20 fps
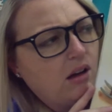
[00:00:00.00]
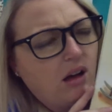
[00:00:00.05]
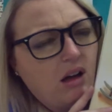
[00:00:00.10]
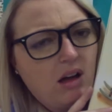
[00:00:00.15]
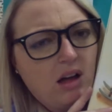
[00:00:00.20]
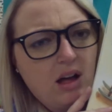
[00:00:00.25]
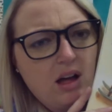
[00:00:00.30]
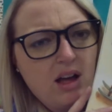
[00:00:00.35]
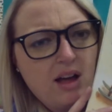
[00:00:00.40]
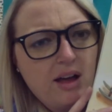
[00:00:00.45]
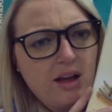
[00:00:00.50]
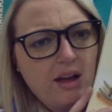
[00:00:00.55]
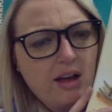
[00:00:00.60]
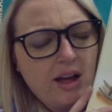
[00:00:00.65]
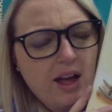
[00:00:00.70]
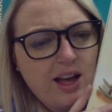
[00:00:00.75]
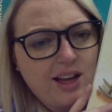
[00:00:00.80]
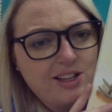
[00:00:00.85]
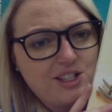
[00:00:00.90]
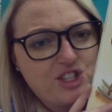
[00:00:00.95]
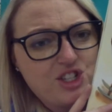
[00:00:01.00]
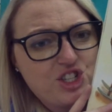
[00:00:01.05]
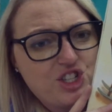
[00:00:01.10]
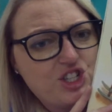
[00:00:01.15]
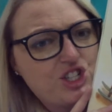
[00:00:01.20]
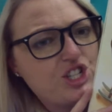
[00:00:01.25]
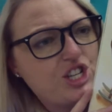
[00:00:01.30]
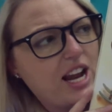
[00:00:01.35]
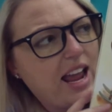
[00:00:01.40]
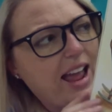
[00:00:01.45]
A
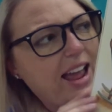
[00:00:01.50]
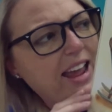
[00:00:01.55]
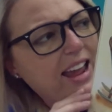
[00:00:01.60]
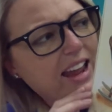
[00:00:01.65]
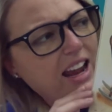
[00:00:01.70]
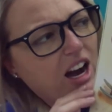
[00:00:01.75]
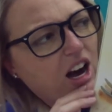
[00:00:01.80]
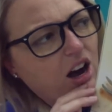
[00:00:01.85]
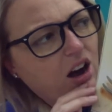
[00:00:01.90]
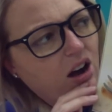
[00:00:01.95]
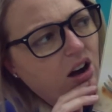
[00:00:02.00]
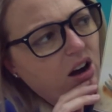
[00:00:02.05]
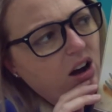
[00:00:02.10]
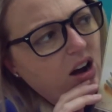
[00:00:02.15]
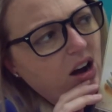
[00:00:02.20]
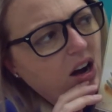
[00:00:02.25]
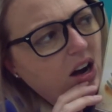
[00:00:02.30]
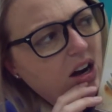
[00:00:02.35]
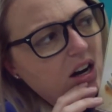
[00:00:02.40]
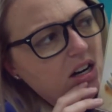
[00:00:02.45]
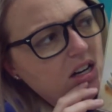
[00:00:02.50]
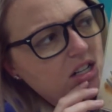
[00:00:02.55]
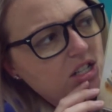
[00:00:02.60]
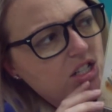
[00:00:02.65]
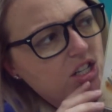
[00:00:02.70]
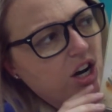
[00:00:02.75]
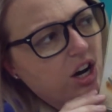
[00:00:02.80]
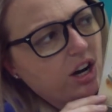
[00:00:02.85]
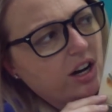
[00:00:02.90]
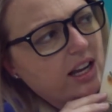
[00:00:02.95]
chair?"
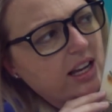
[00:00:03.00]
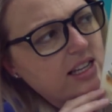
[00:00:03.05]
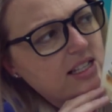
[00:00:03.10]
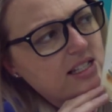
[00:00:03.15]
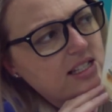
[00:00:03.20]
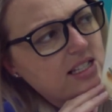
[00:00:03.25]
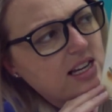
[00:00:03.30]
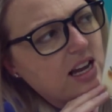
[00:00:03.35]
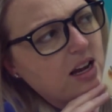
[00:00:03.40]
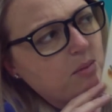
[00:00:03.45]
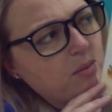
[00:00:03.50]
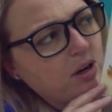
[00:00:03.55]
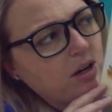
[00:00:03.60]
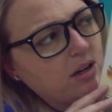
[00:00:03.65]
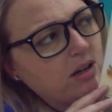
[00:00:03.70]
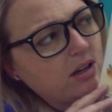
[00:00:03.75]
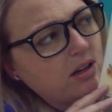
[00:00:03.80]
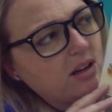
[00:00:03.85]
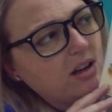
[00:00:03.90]
Turkey stammered.